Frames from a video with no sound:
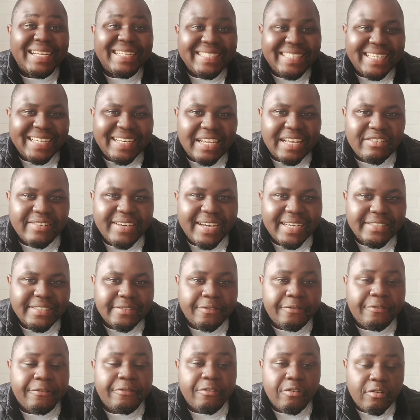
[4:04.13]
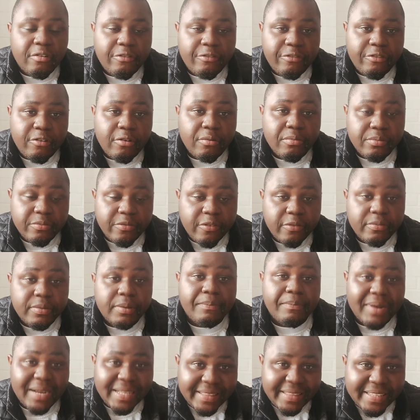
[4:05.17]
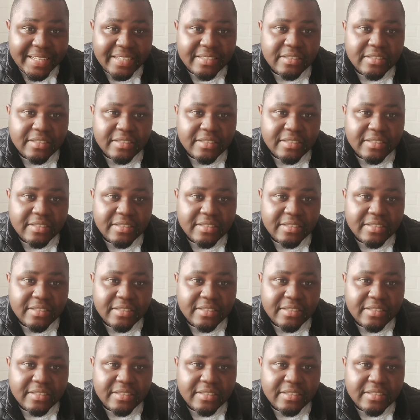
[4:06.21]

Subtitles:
and you get the flour from the plantain.